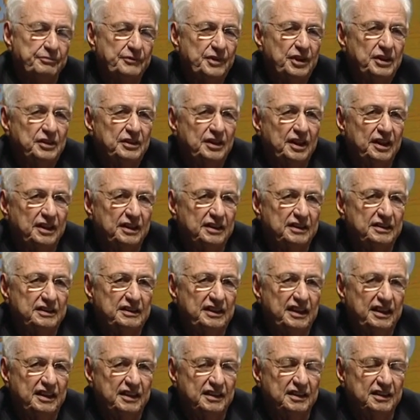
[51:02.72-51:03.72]
They're not
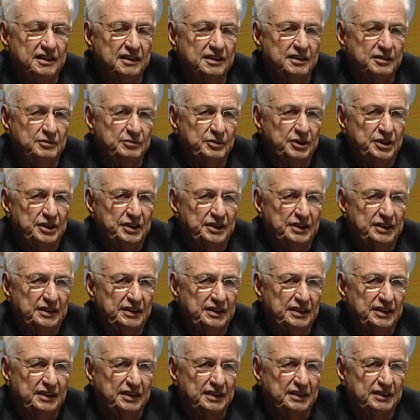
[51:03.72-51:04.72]
intended to be
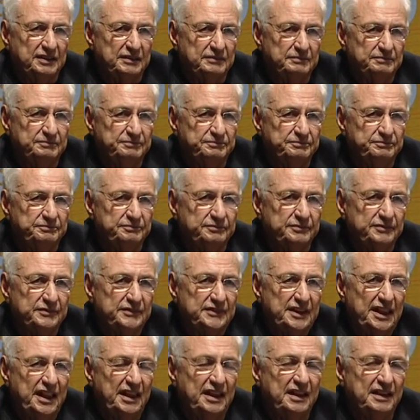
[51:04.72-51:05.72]
um,
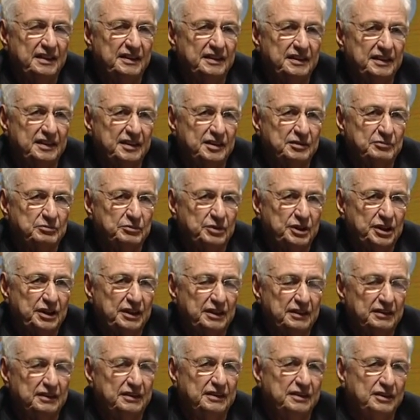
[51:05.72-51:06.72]
anything
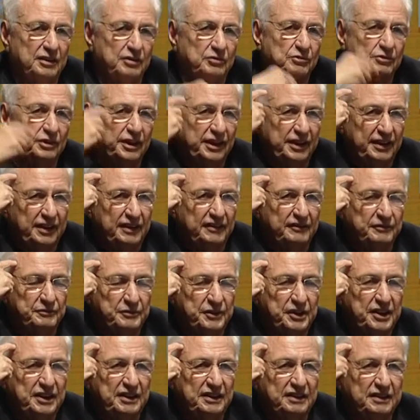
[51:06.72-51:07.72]
but a way of
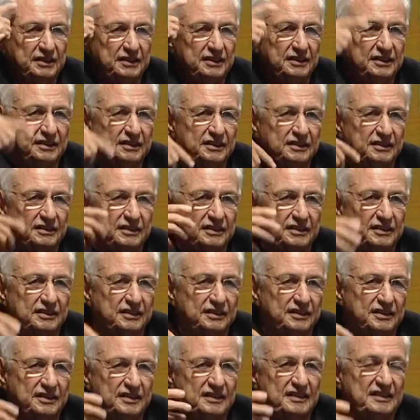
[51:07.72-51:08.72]
me
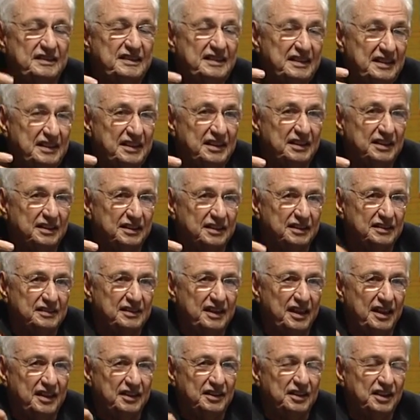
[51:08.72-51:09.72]
seeing, it's
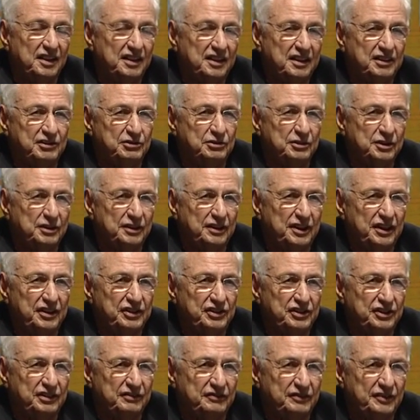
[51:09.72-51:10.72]
hand-eye
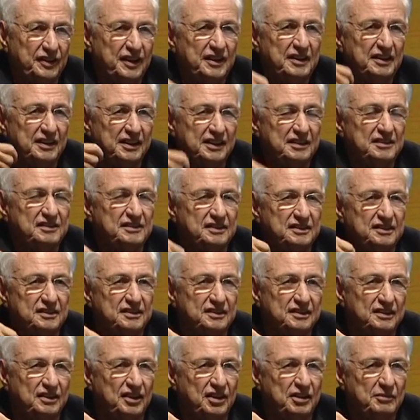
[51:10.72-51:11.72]
coordination. Finally, it's
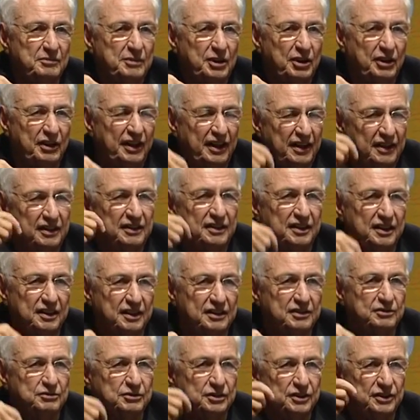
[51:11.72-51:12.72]
all about
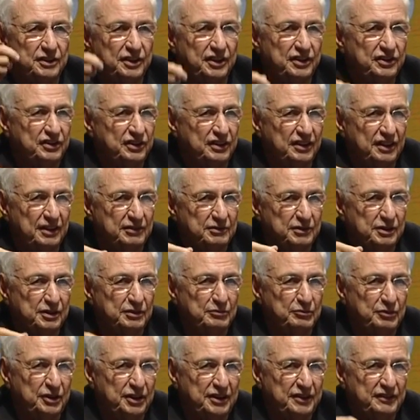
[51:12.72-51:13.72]
hand-eye coordination. I
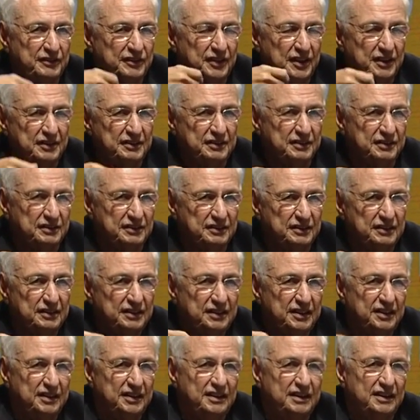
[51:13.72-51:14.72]
really believe that's
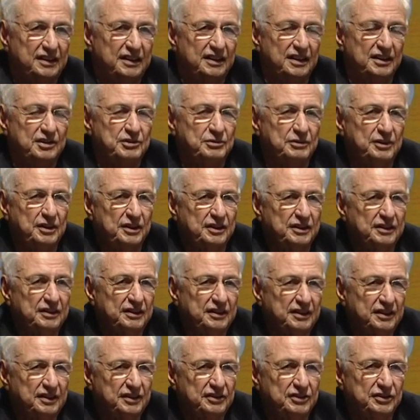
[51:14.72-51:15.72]
that's what
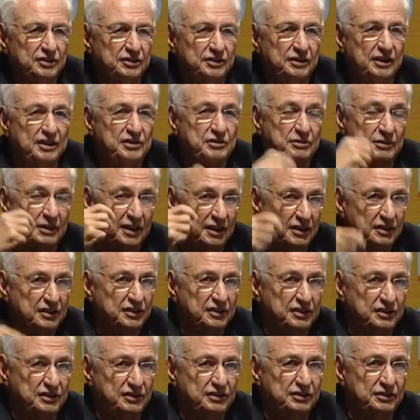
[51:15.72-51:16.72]
architects do. That's what
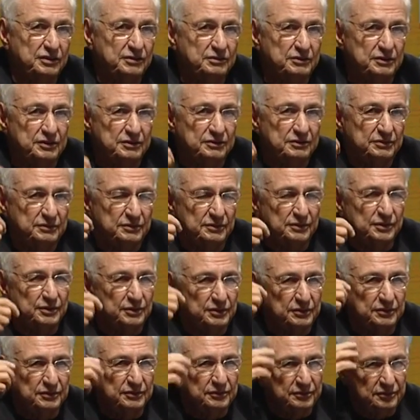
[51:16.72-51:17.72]
artists do. We're,
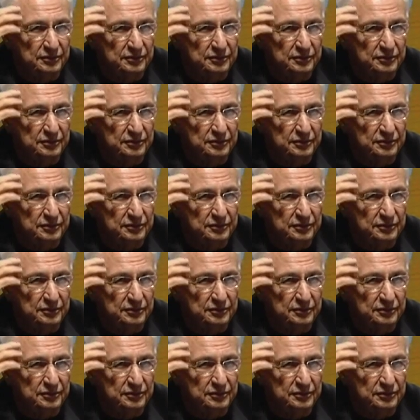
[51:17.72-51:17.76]
we're